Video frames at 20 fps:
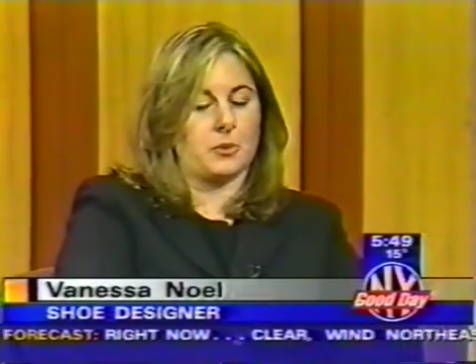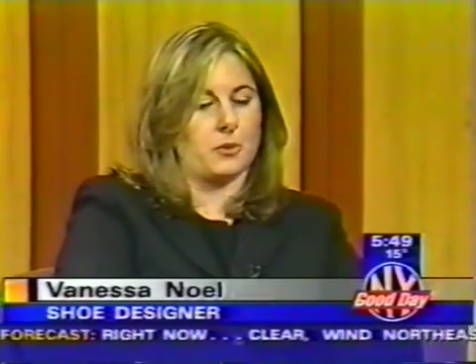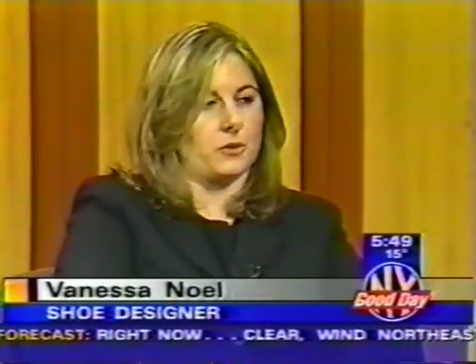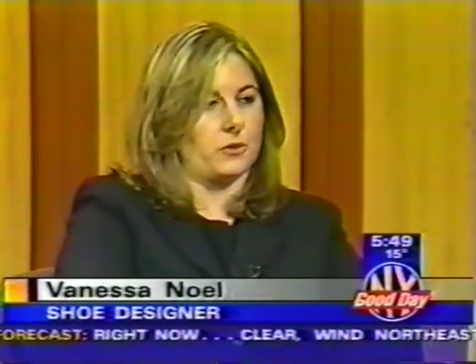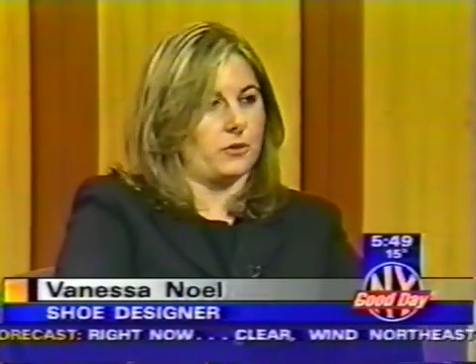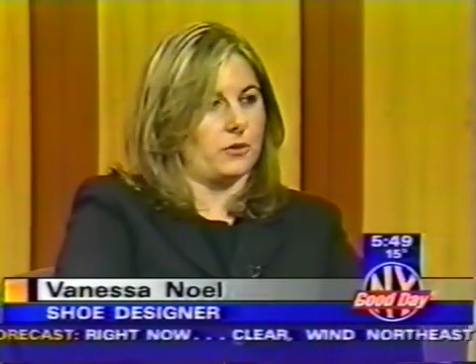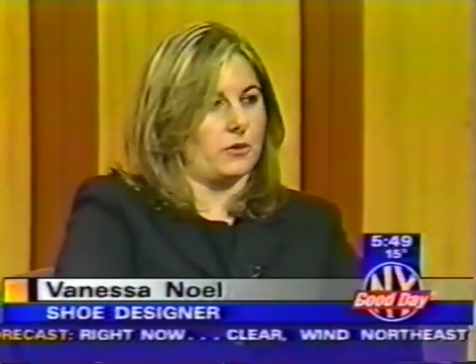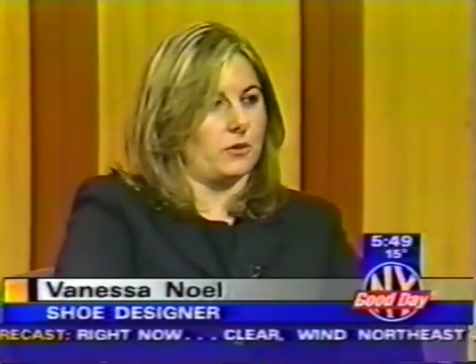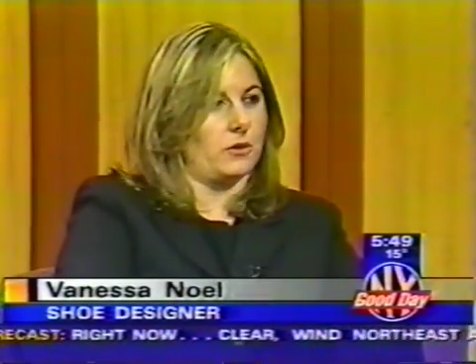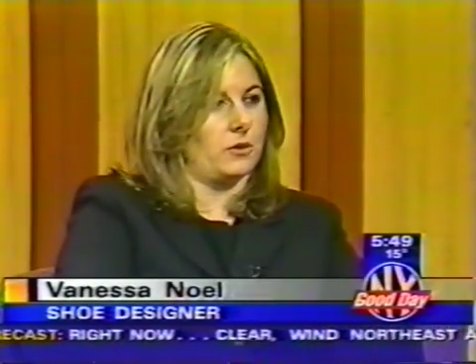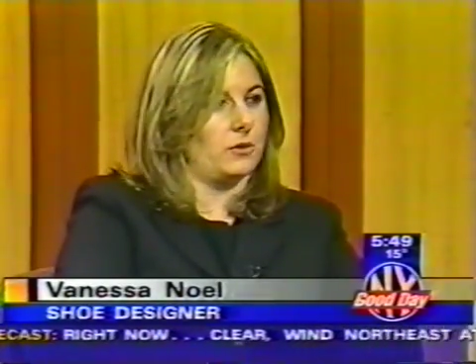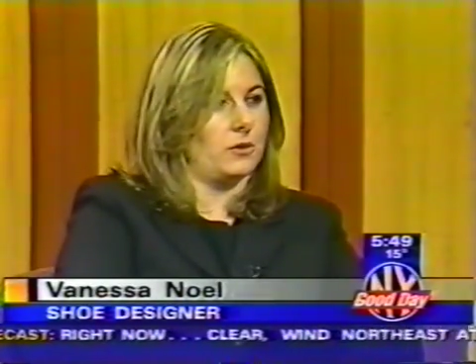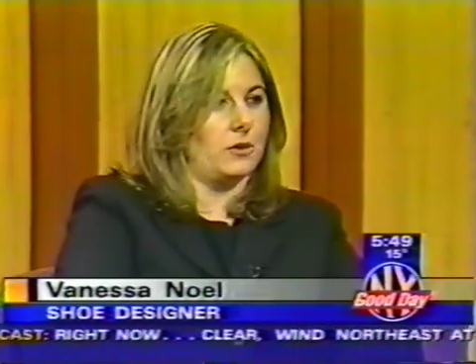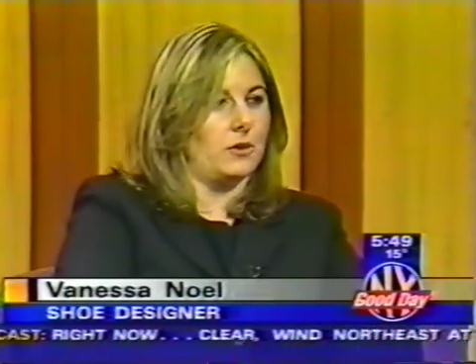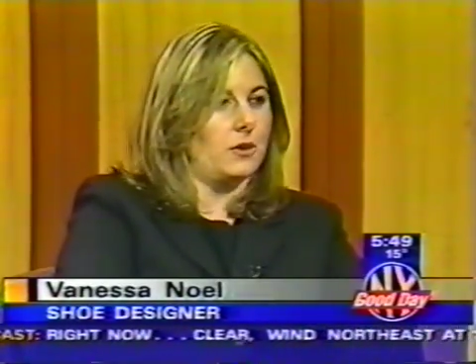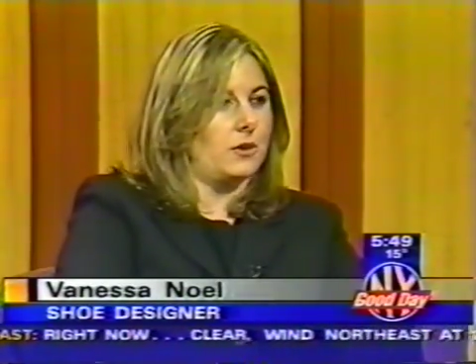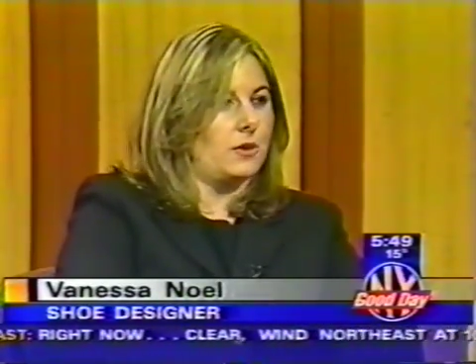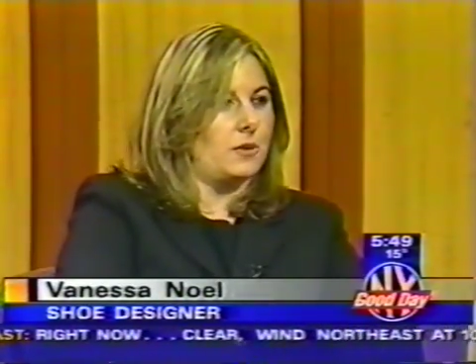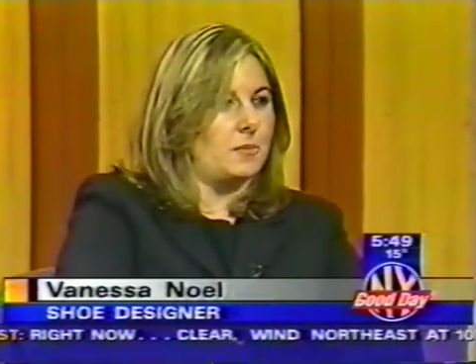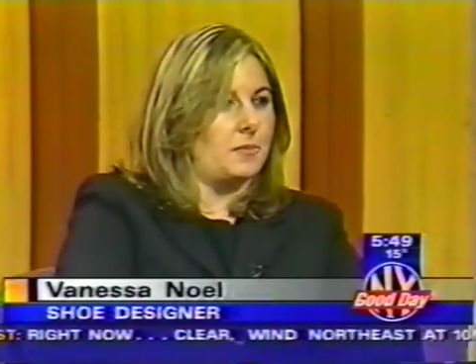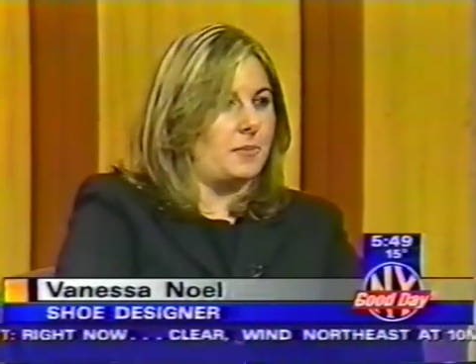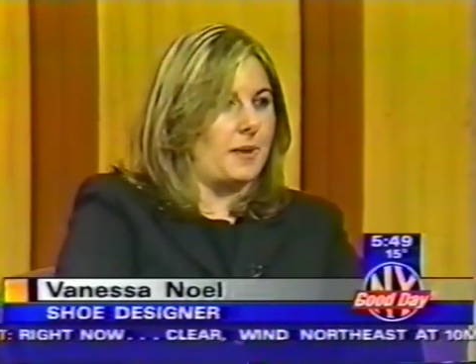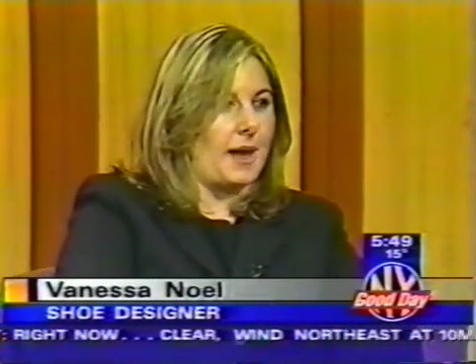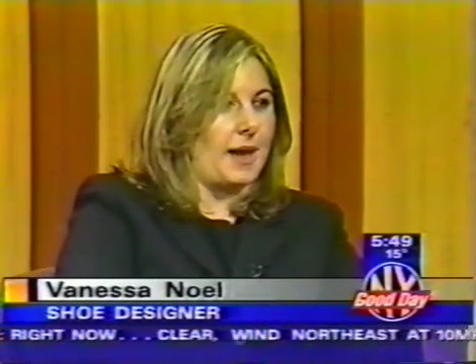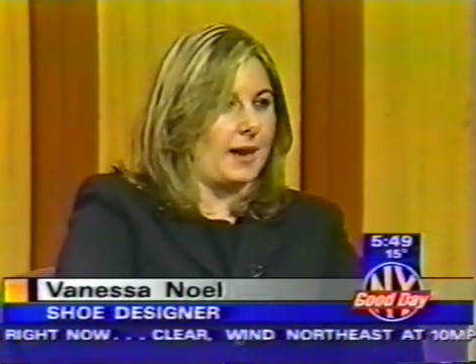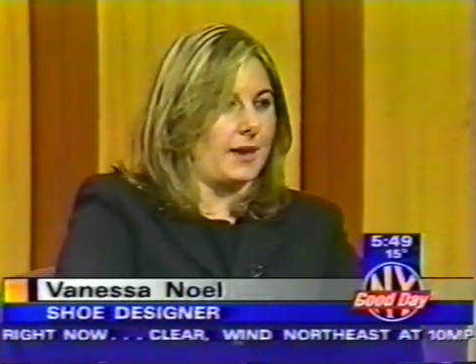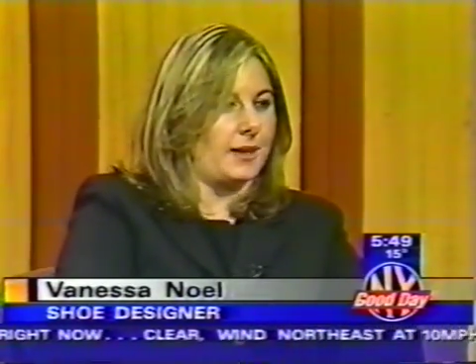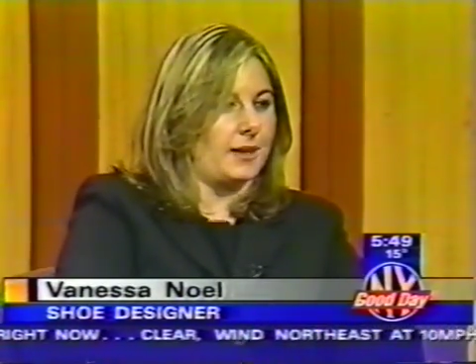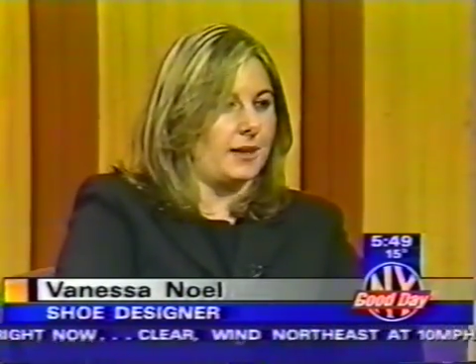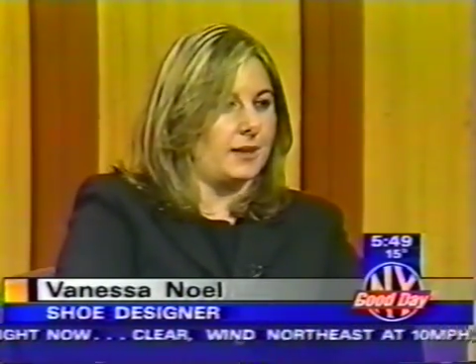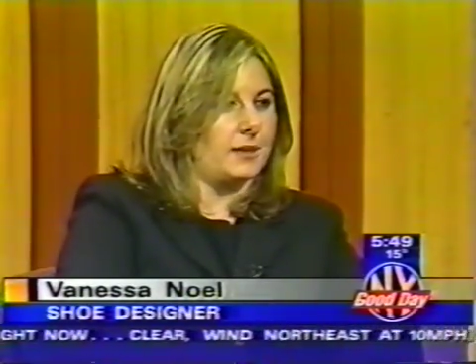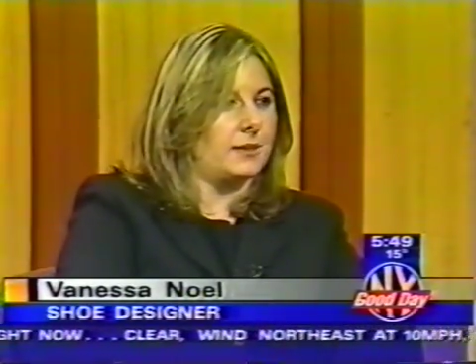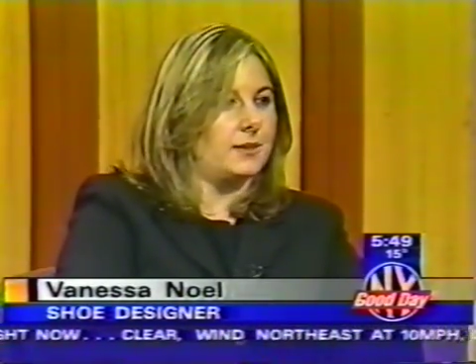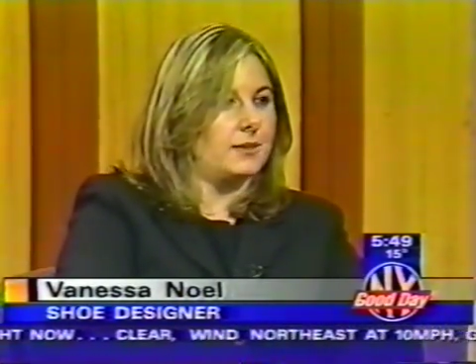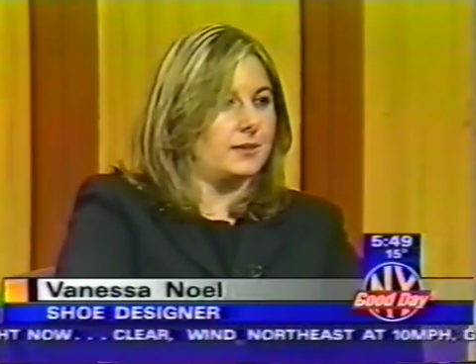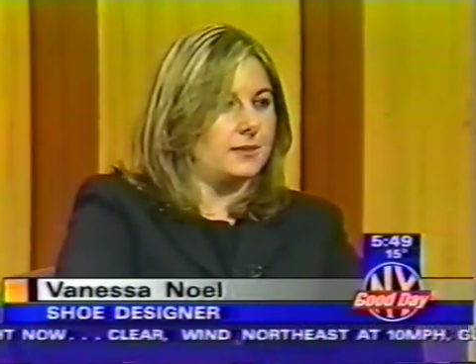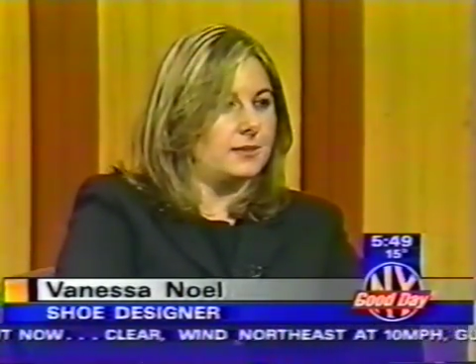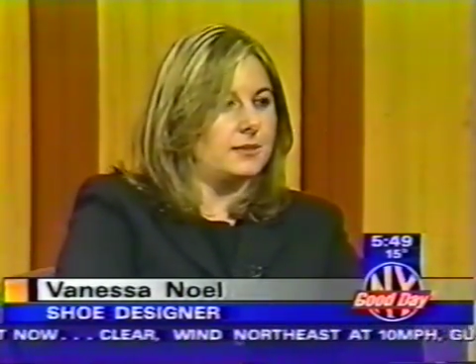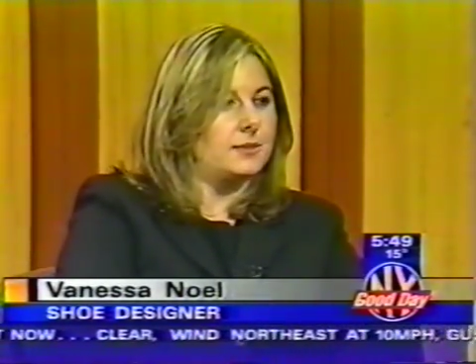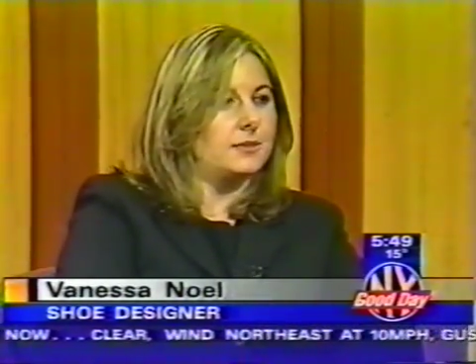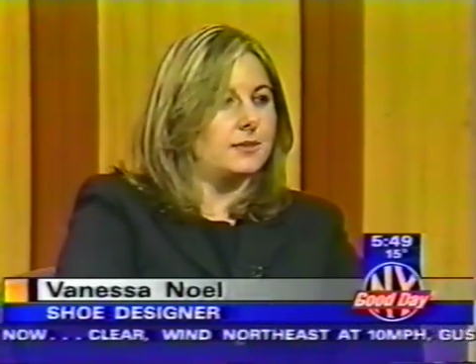personal backing.